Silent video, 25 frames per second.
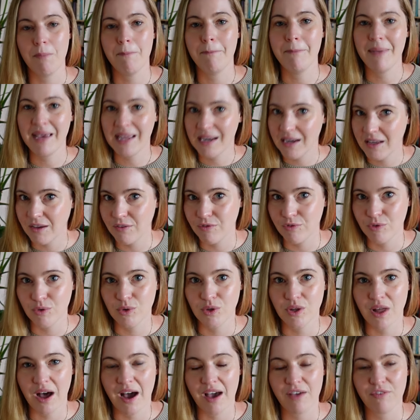
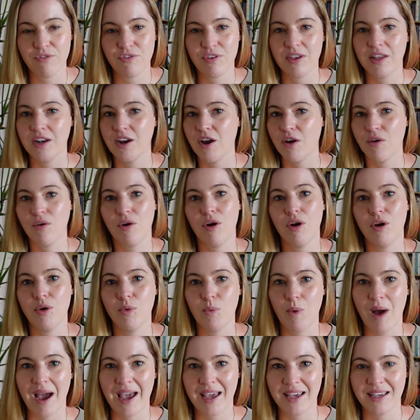meaningful life in our
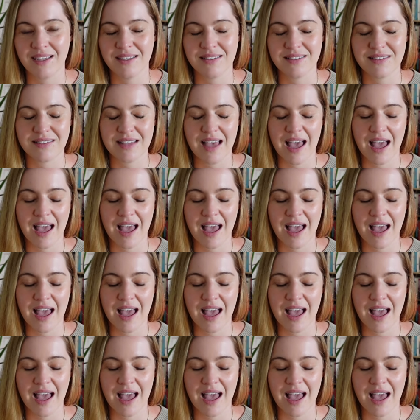own ways.